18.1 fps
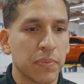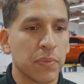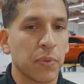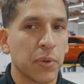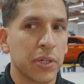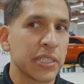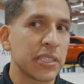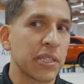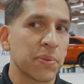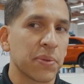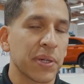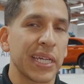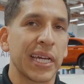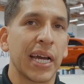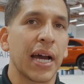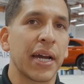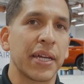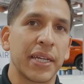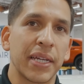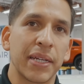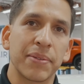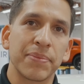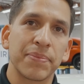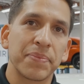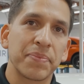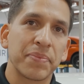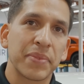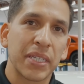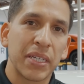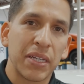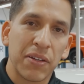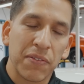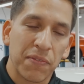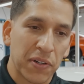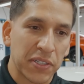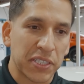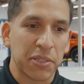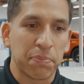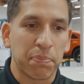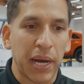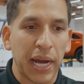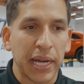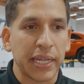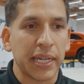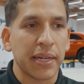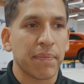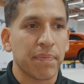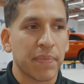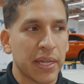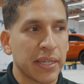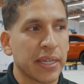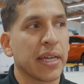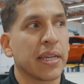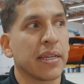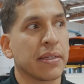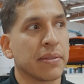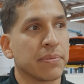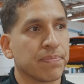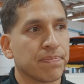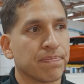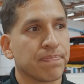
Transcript: what is it really hiding? Versus buying it and then